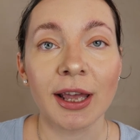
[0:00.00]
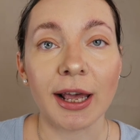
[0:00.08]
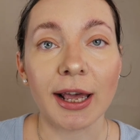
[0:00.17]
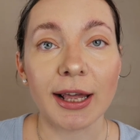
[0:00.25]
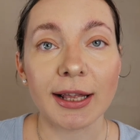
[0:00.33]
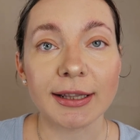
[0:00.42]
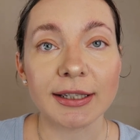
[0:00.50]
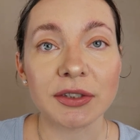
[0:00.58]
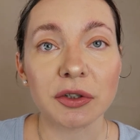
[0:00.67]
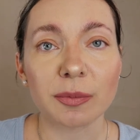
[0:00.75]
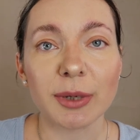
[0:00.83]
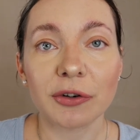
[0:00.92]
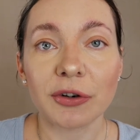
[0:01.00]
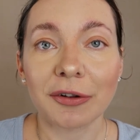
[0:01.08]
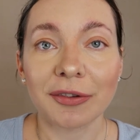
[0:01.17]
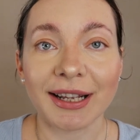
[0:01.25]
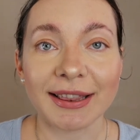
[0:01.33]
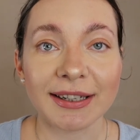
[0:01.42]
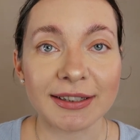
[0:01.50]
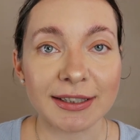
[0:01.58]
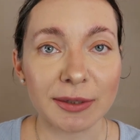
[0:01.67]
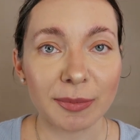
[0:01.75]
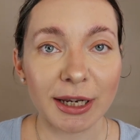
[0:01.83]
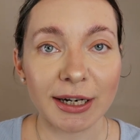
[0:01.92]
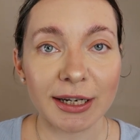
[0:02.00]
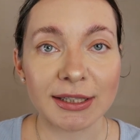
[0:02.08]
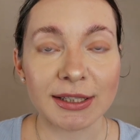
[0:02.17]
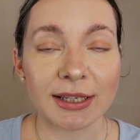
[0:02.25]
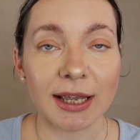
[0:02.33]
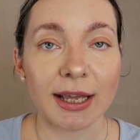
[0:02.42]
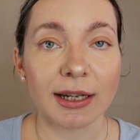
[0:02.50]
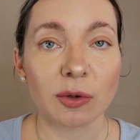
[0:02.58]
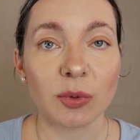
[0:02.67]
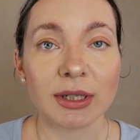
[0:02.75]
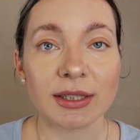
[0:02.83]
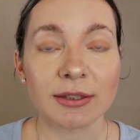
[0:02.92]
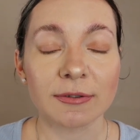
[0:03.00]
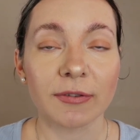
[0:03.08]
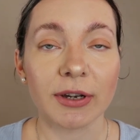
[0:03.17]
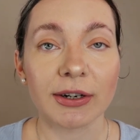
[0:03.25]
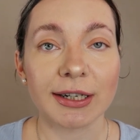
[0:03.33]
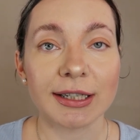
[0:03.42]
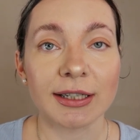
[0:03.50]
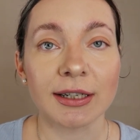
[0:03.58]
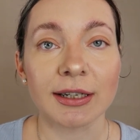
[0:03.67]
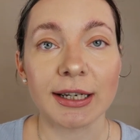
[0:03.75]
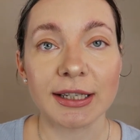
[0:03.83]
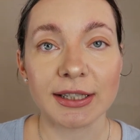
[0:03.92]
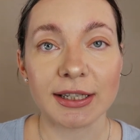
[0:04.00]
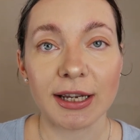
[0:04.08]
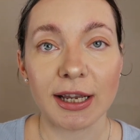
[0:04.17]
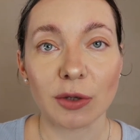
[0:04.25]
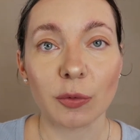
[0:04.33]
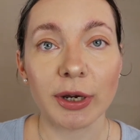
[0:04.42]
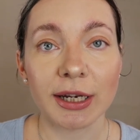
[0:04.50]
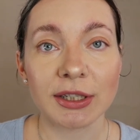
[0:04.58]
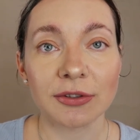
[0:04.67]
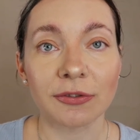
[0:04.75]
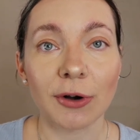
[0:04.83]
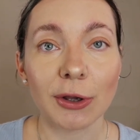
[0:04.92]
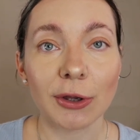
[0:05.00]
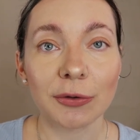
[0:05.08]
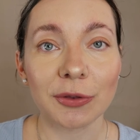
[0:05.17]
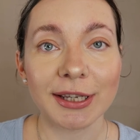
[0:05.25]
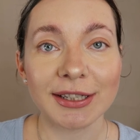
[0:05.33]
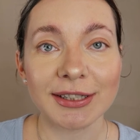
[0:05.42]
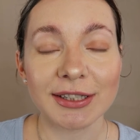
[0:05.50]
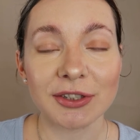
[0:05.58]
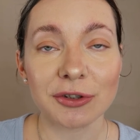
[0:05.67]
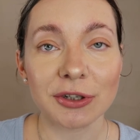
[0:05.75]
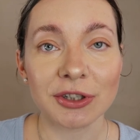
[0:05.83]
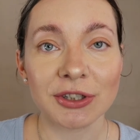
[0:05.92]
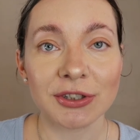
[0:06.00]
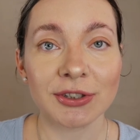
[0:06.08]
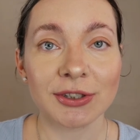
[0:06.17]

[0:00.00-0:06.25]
And this took me around like 30 minutes and it was very easy and quick to follow these instructions.